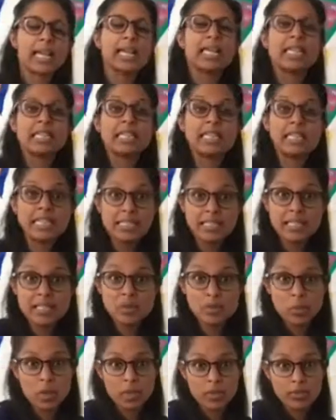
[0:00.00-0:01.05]
This is
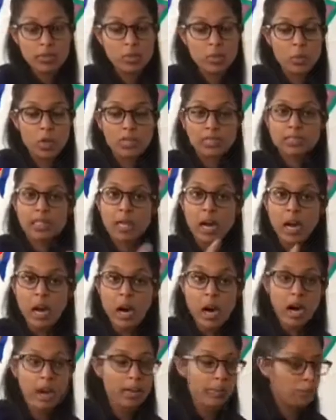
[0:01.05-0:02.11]
one of the ones
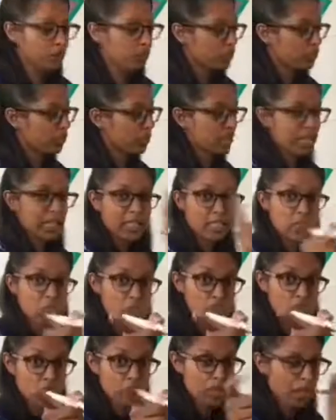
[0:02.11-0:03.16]
I was thinking
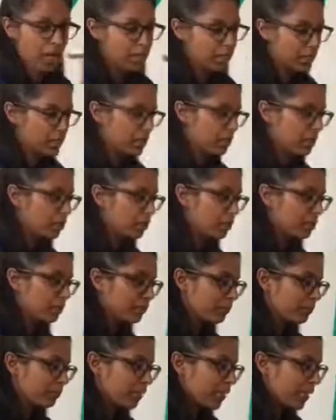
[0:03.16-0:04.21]
just like you.
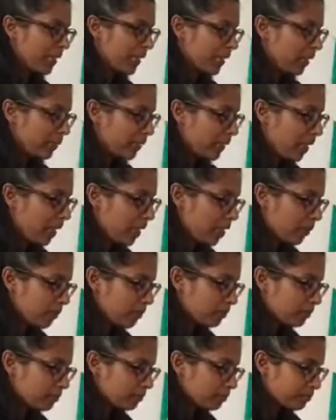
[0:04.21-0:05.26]
Here we go.
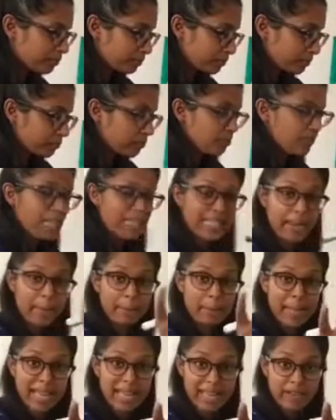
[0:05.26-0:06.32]
Now,
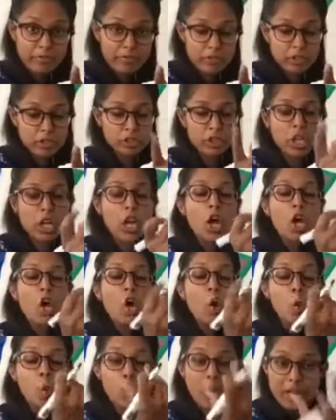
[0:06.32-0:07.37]
parents,
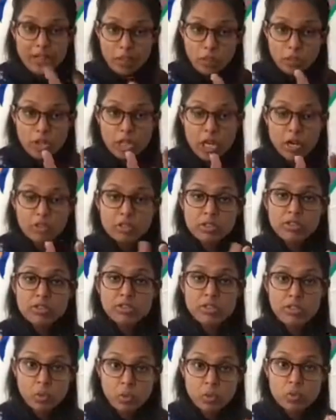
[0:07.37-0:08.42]
when your child has
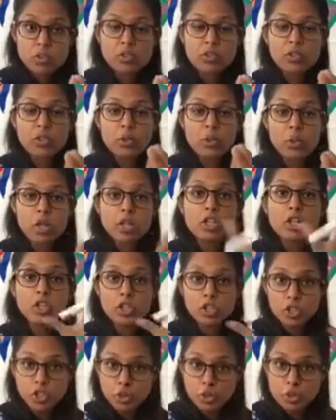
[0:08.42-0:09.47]
thought of the word,
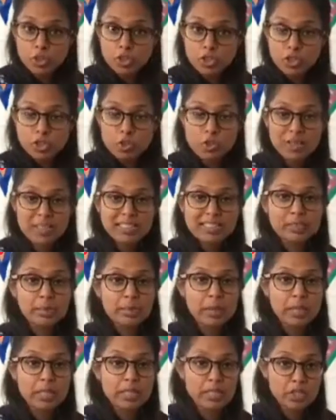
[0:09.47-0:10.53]
you can do this
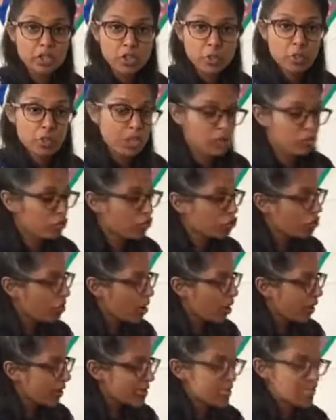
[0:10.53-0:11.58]
bit. You can
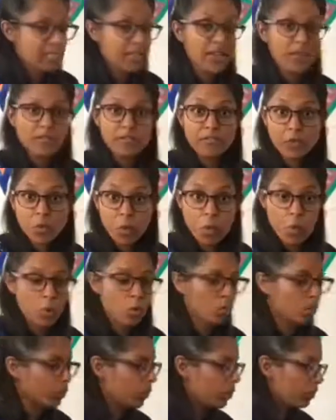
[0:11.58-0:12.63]
write it for
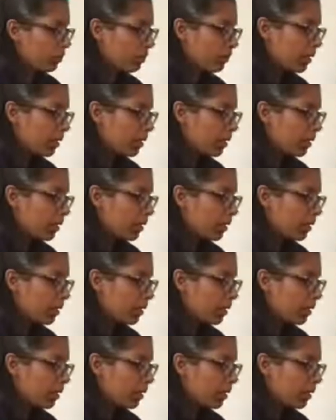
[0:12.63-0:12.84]
them.